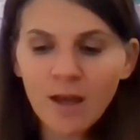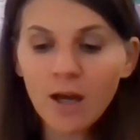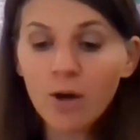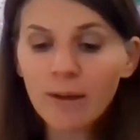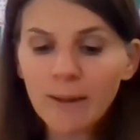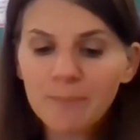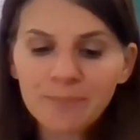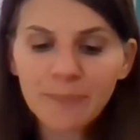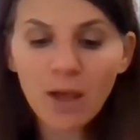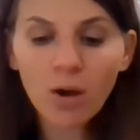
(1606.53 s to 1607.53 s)
Okay,
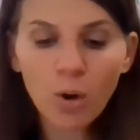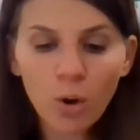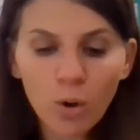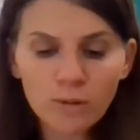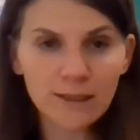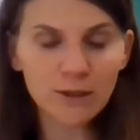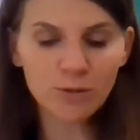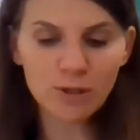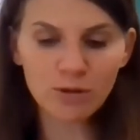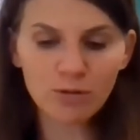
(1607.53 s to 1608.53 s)
hold it, you
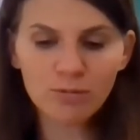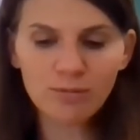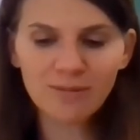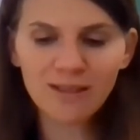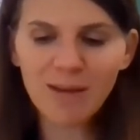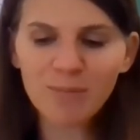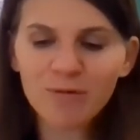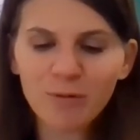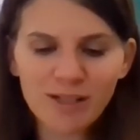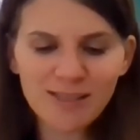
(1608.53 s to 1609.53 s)
two, came a
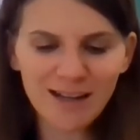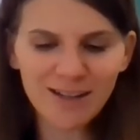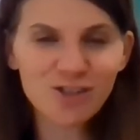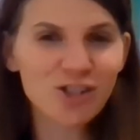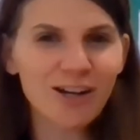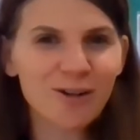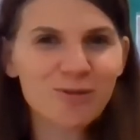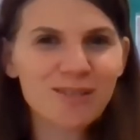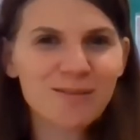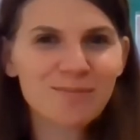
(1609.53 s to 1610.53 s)
voice out of the
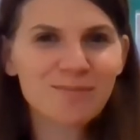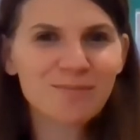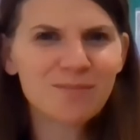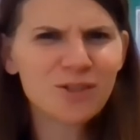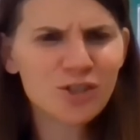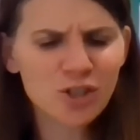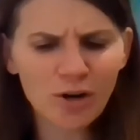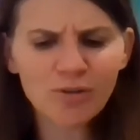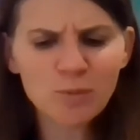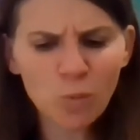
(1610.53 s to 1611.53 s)
shadows.
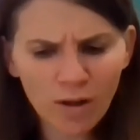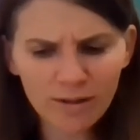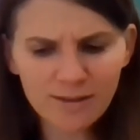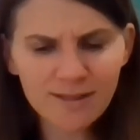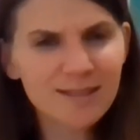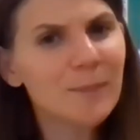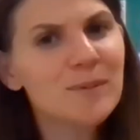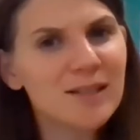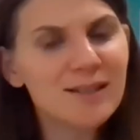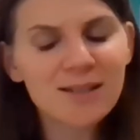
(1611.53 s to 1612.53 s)
Charles Wallace stepped
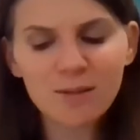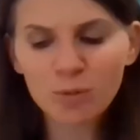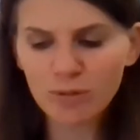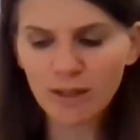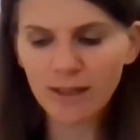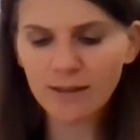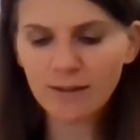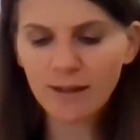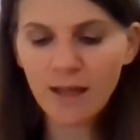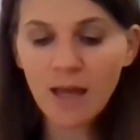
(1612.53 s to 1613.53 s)
into the moonlight.
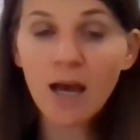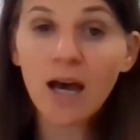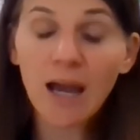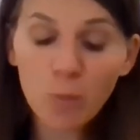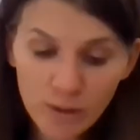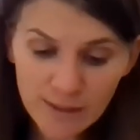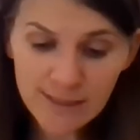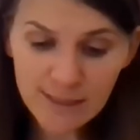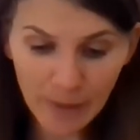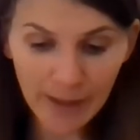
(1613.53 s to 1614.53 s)
I wasn't
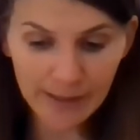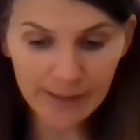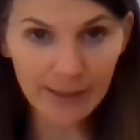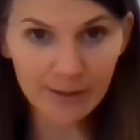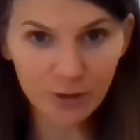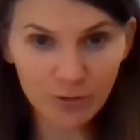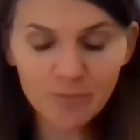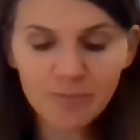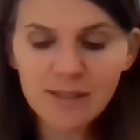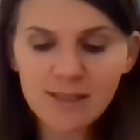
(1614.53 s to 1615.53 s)
spying on you,
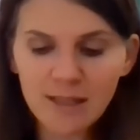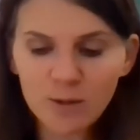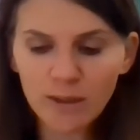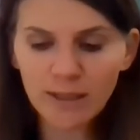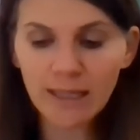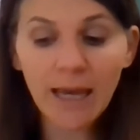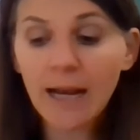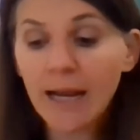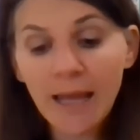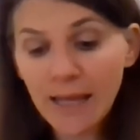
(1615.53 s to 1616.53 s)
he said quickly, and
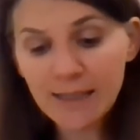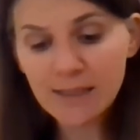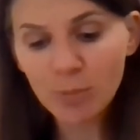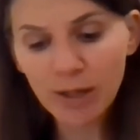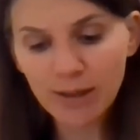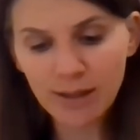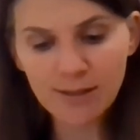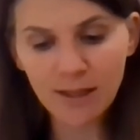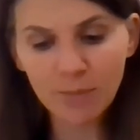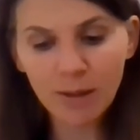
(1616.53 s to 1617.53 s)
I hate to break
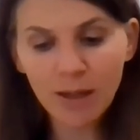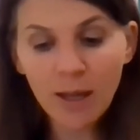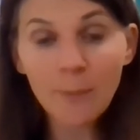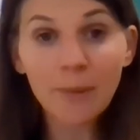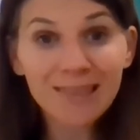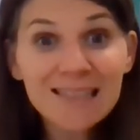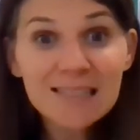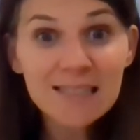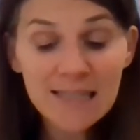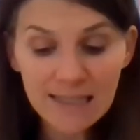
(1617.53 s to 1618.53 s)
things up, but this
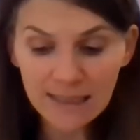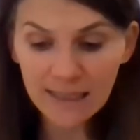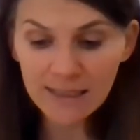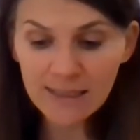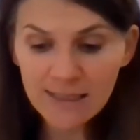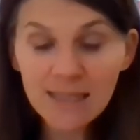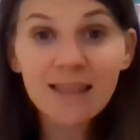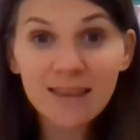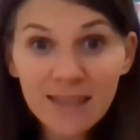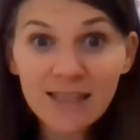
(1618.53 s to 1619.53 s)
is it, kids.
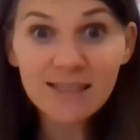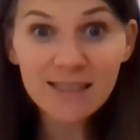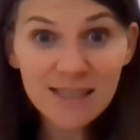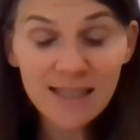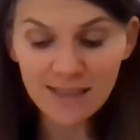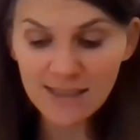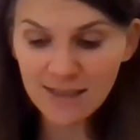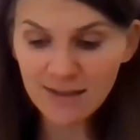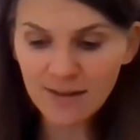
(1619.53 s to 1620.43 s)
This is it.